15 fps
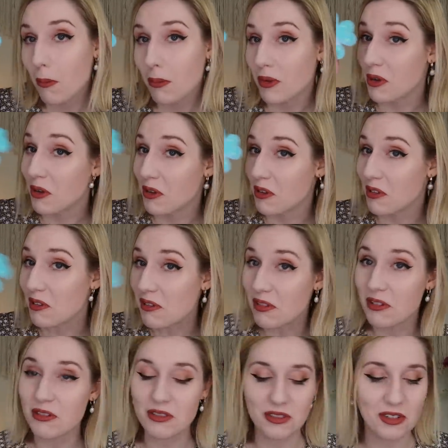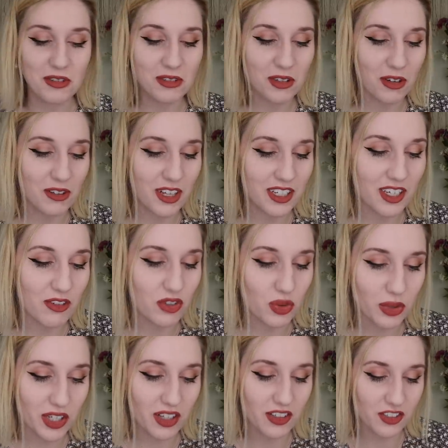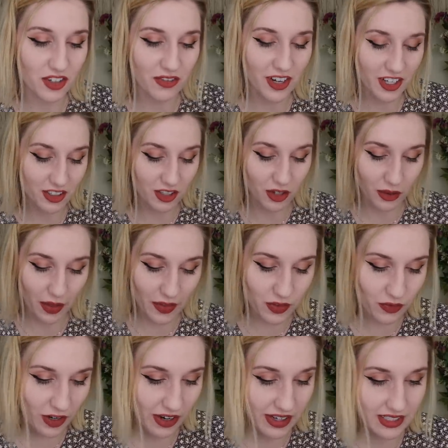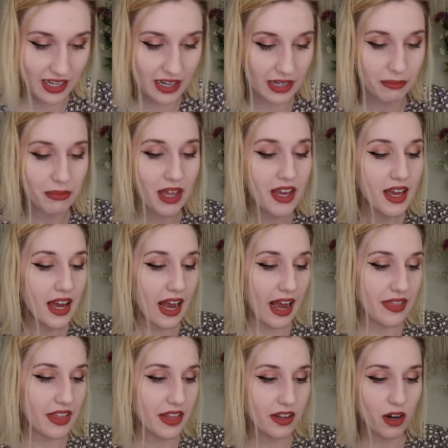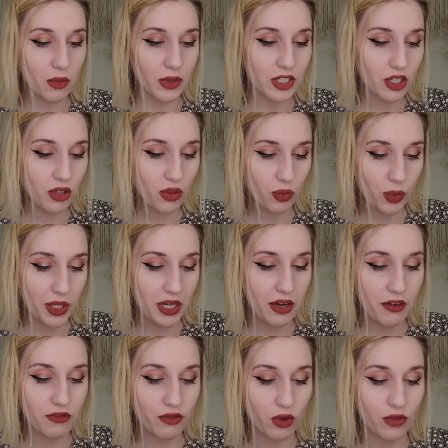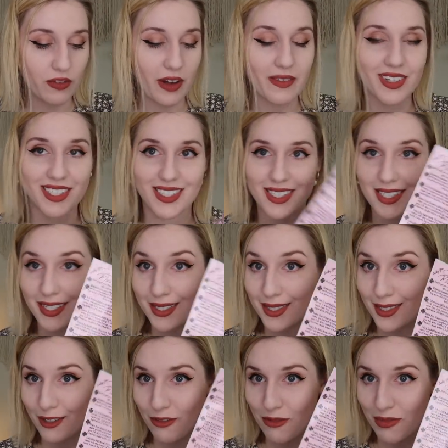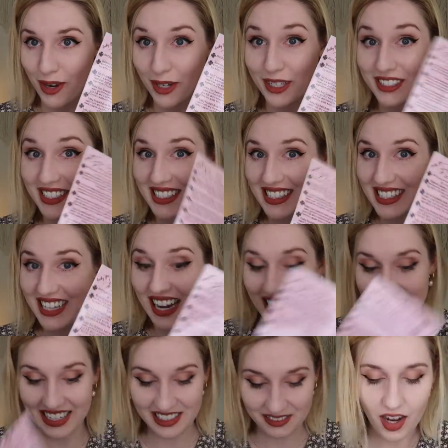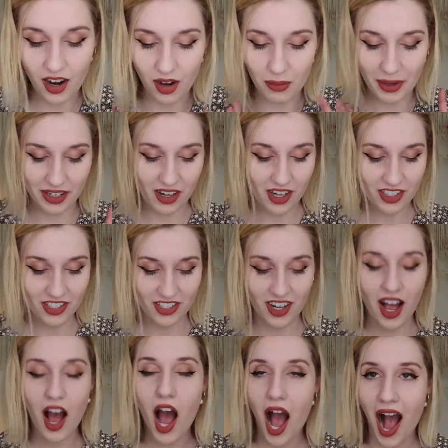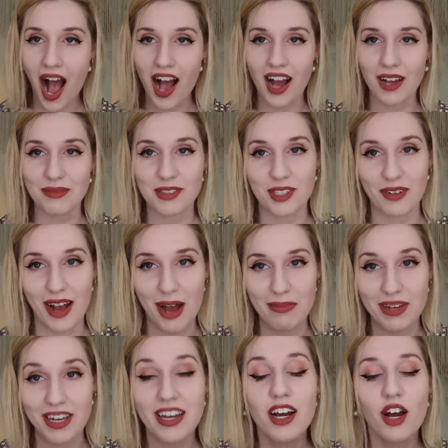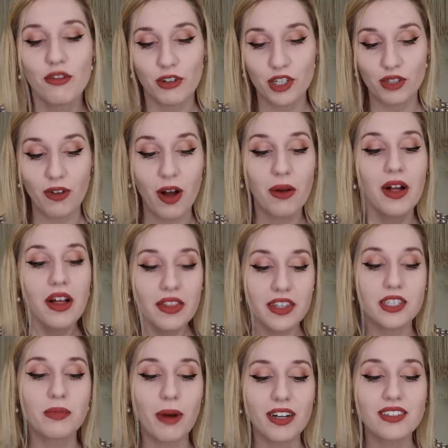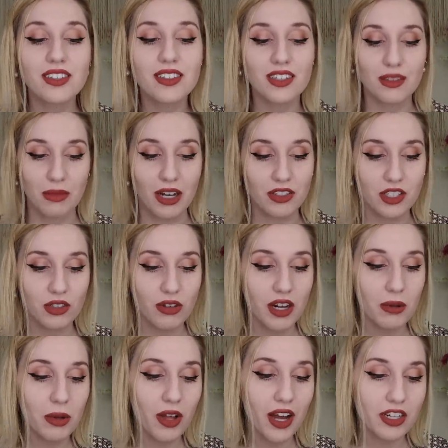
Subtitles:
There you go, you use code LUCKY for $20 off 100. Oh, that's very exciting. And then there are 1, 2, 3, 4, 5, 6 different products inside. Oh my gosh, I'm so happy. First of all, this box smells incredible.